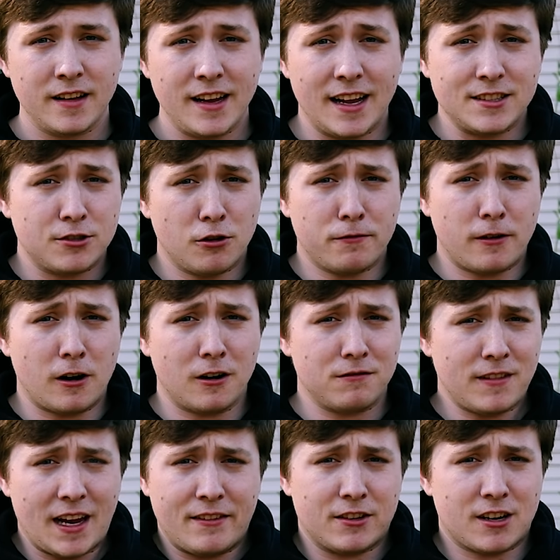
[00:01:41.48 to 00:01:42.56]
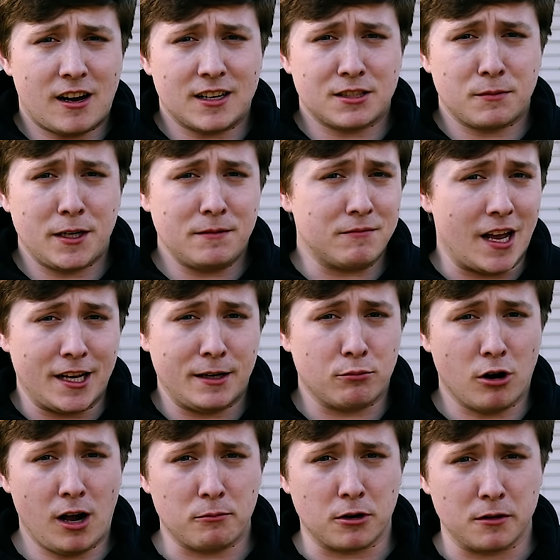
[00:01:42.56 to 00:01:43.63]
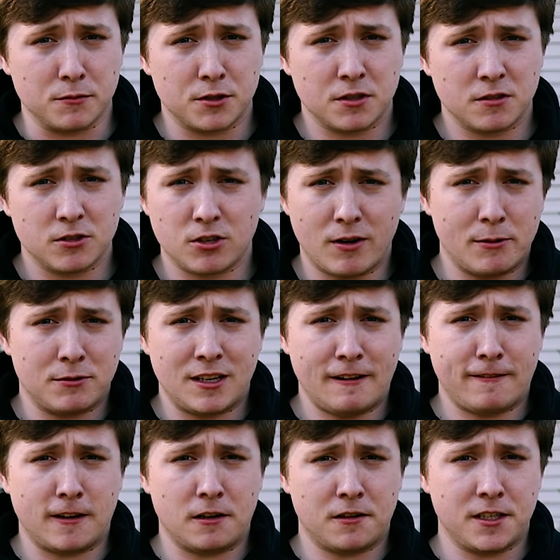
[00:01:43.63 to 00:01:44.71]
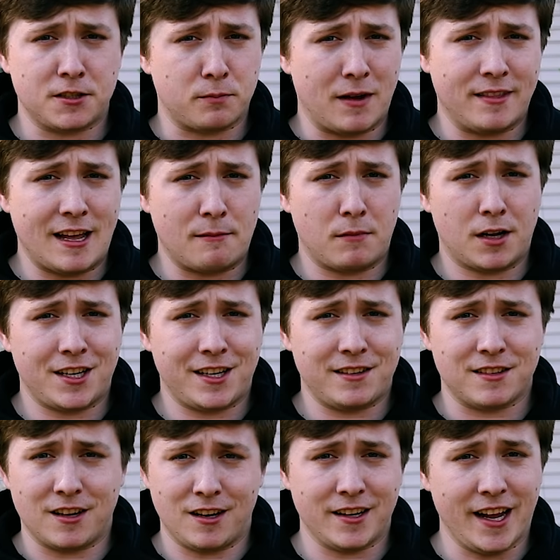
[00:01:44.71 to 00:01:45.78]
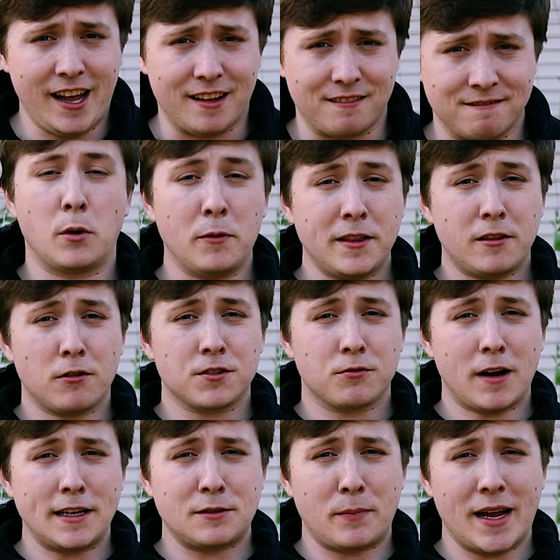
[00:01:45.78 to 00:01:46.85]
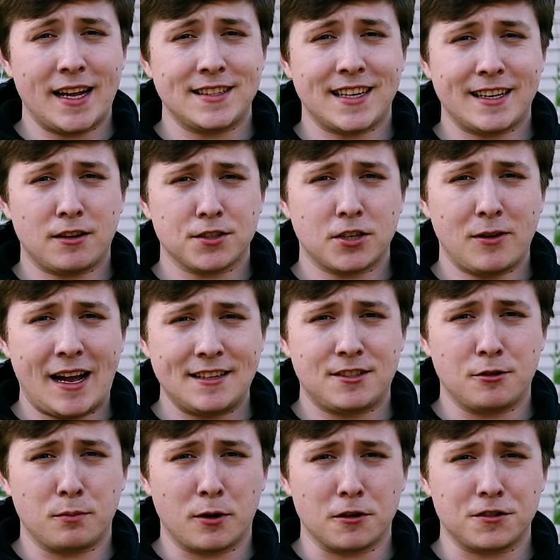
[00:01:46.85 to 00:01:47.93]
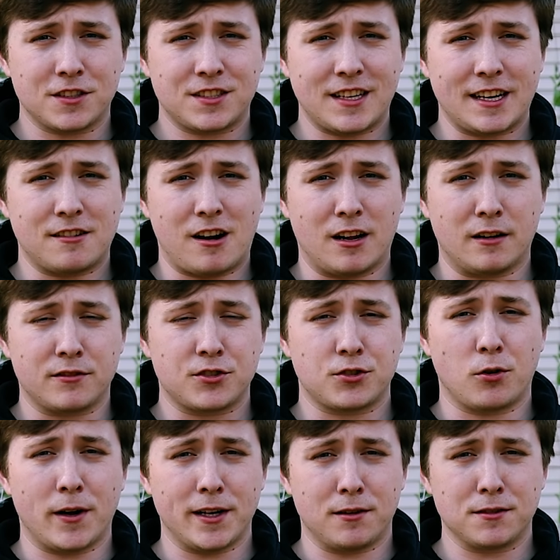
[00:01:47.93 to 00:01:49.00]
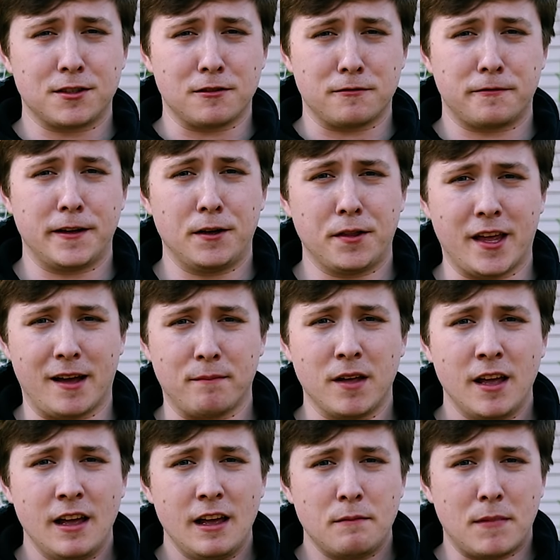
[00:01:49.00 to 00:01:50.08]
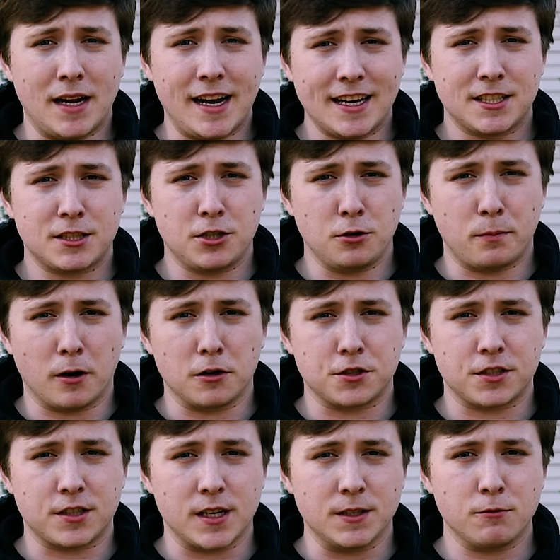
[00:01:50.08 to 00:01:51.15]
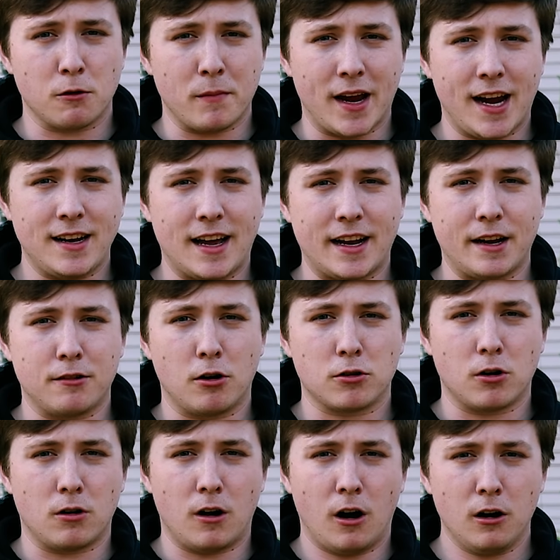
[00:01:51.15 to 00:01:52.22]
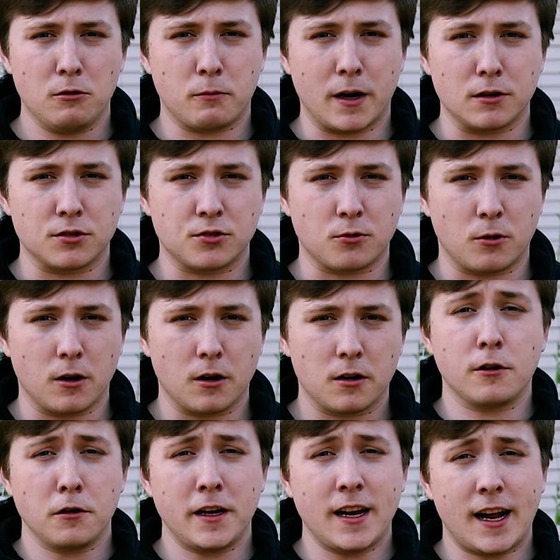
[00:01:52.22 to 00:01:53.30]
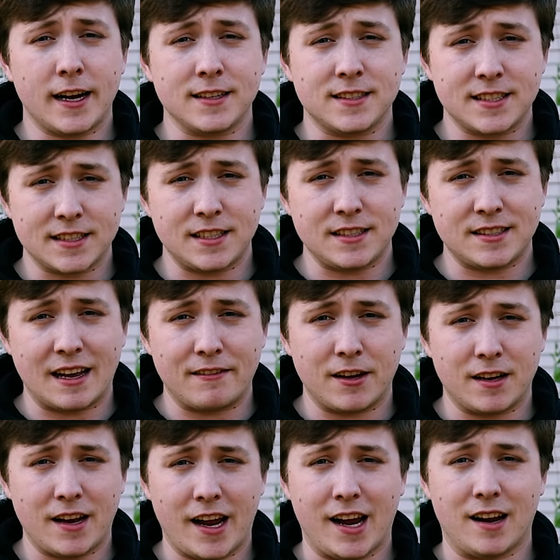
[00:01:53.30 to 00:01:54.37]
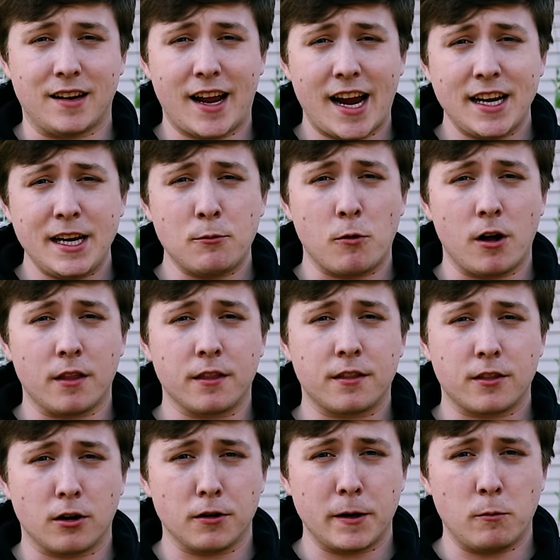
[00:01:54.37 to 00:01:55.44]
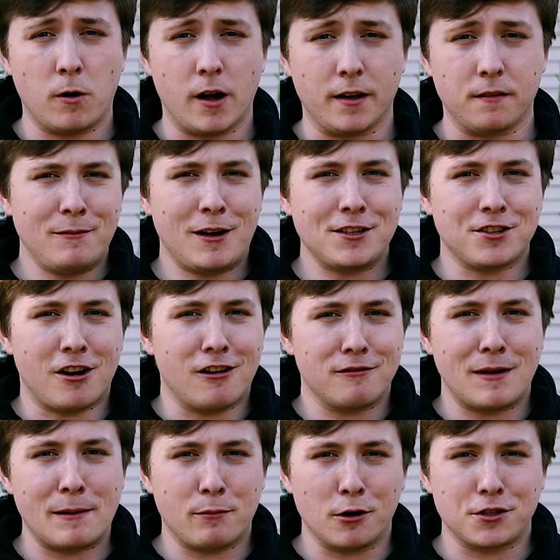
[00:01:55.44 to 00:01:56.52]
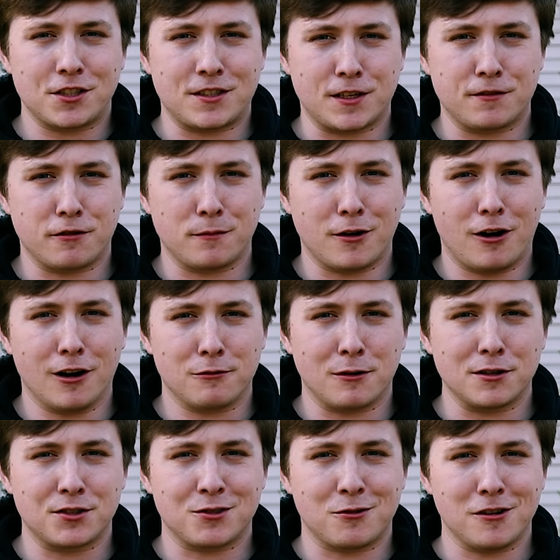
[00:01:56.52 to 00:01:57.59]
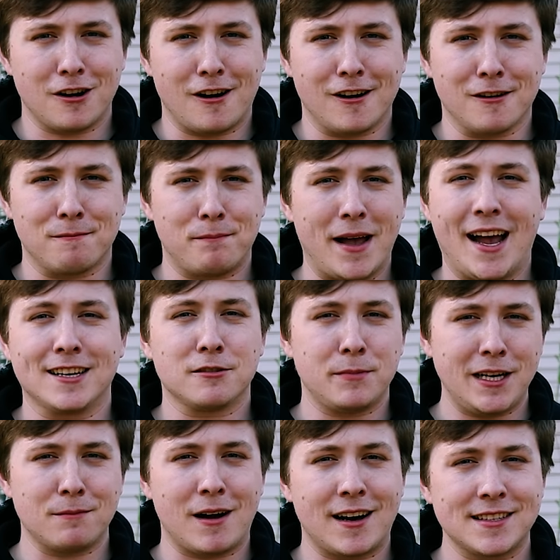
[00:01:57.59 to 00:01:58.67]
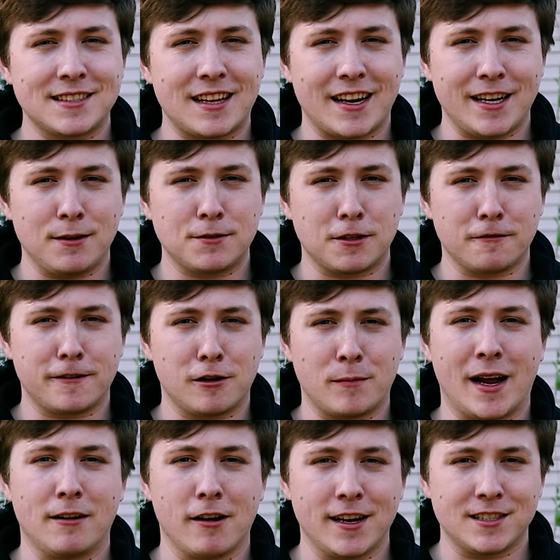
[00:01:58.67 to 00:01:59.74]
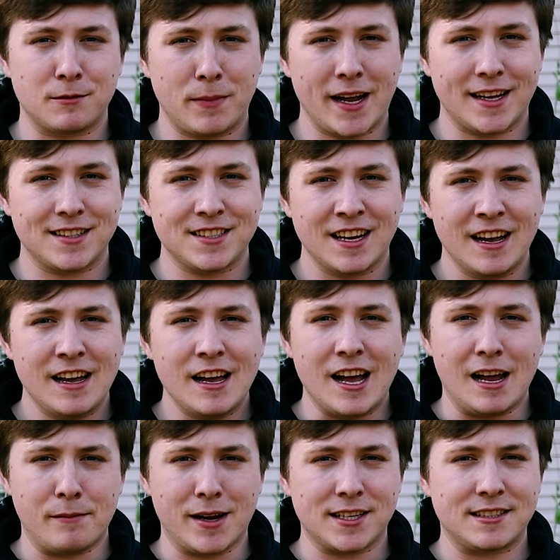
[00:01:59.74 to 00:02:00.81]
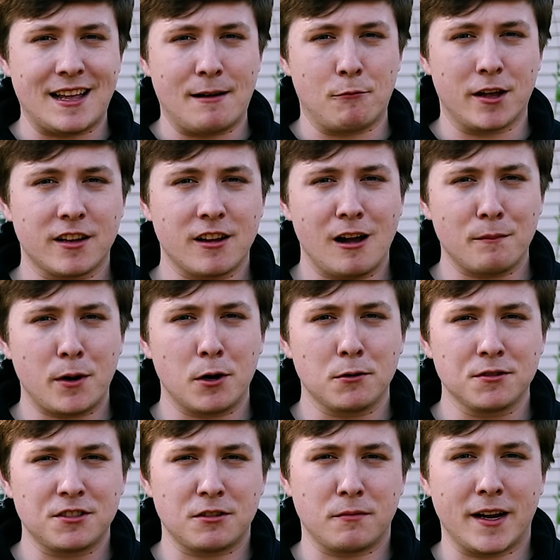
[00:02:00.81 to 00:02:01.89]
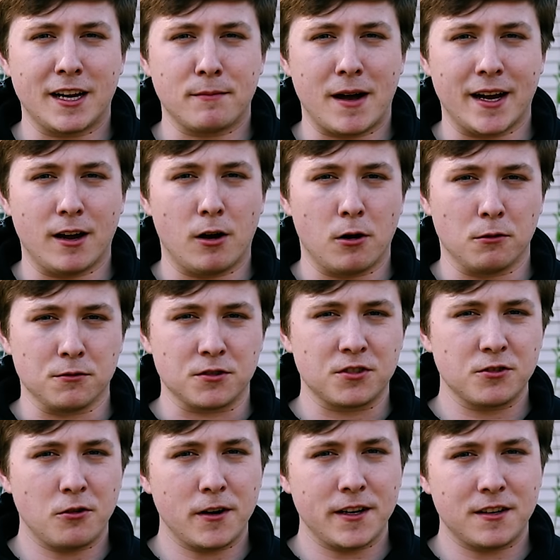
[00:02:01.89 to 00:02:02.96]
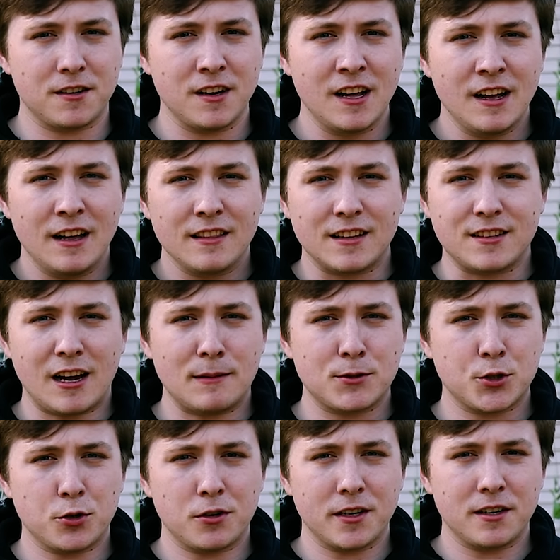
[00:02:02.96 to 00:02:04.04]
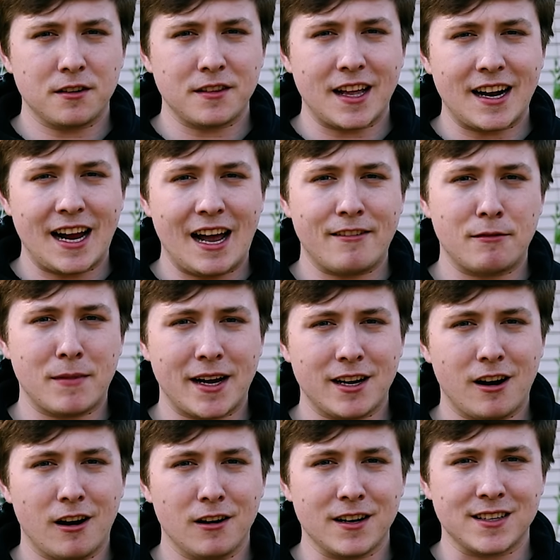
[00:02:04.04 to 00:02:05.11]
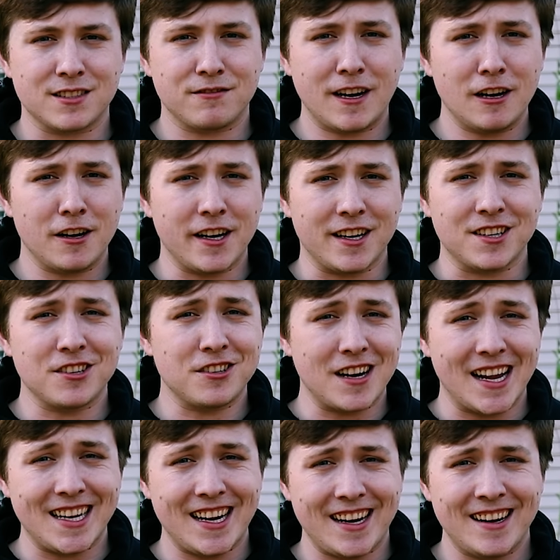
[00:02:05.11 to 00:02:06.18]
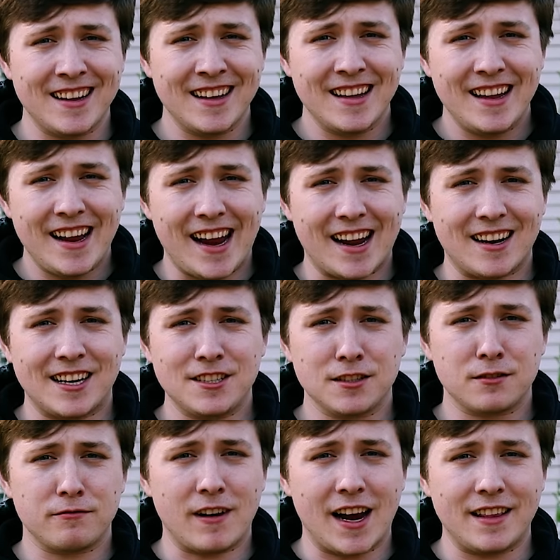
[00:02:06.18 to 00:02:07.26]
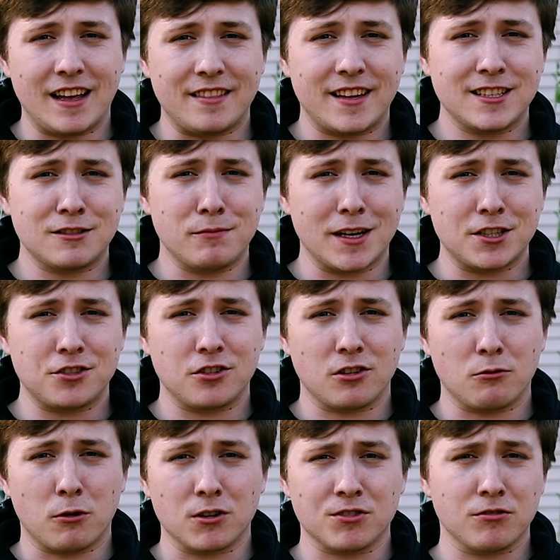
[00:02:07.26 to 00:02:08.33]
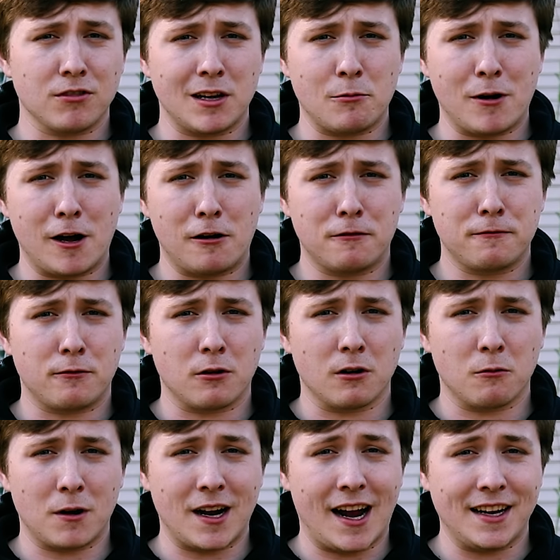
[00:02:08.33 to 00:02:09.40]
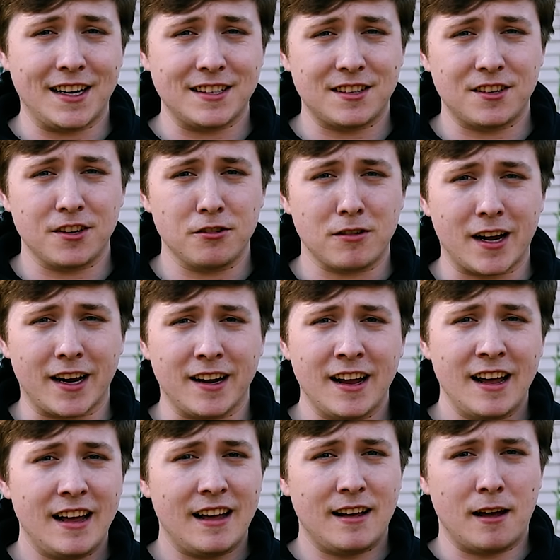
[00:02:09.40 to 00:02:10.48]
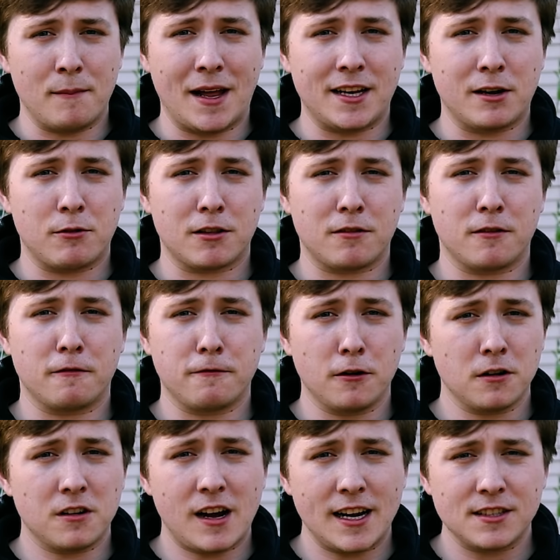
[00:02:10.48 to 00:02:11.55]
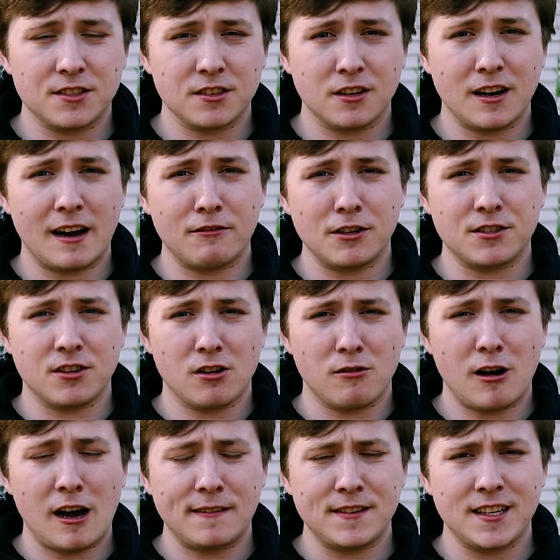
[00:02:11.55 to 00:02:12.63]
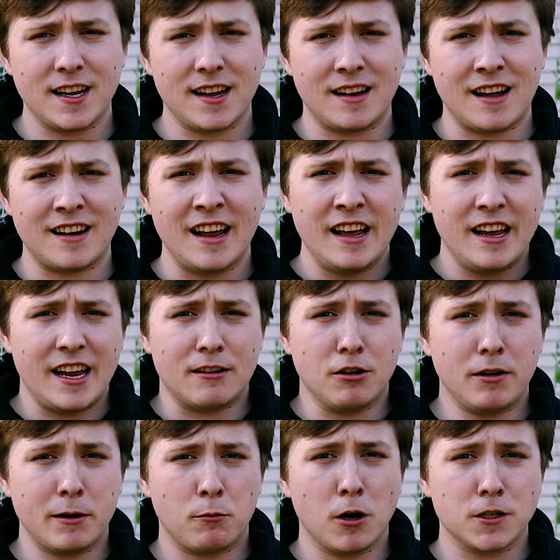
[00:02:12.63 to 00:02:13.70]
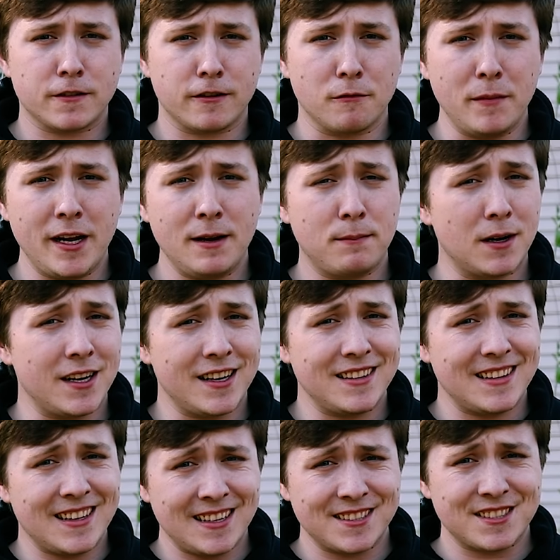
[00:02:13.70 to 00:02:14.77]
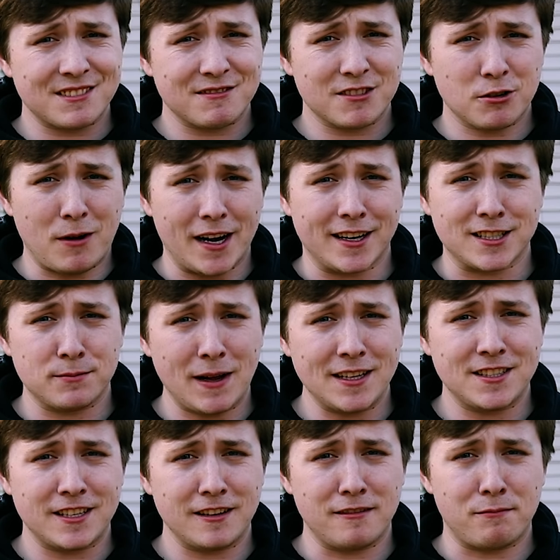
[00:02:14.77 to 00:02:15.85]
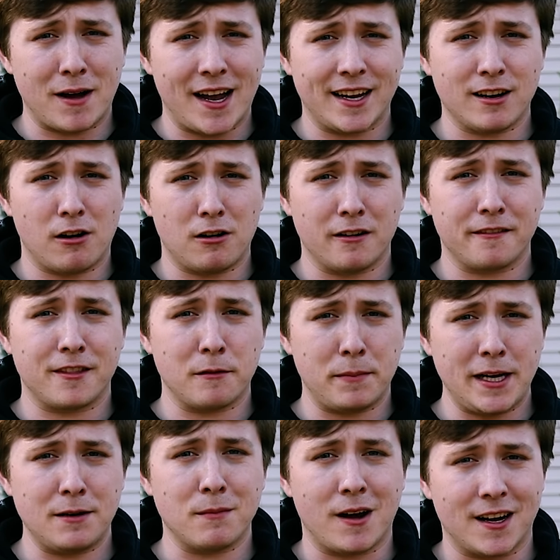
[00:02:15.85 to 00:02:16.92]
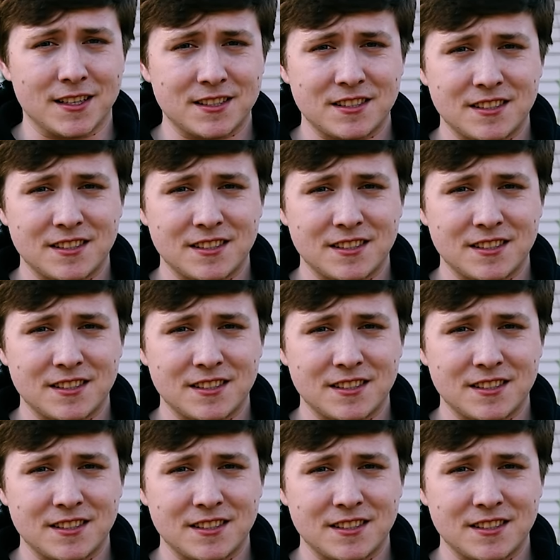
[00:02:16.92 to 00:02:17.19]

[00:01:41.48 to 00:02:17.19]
And so far, they haven't caused me any problems. So I would definitely spend that money again. But with those raised beds, I also had to purchase a lot of soil to fill them. My next 2 purchases were made at a local hardware store, $39.67 and $81.31. Pretty much all of my purchases from the hardware store are bagged peat moss that I use to fill my raised beds. I mix them compost to make my own soil. The topsoil that I have in my yard is very clayey, and I just find that this mixture works really well for what I need to do. I amend it with fertilizer every so often, and it really works for me, but it is quite expensive buying all of the peat moss.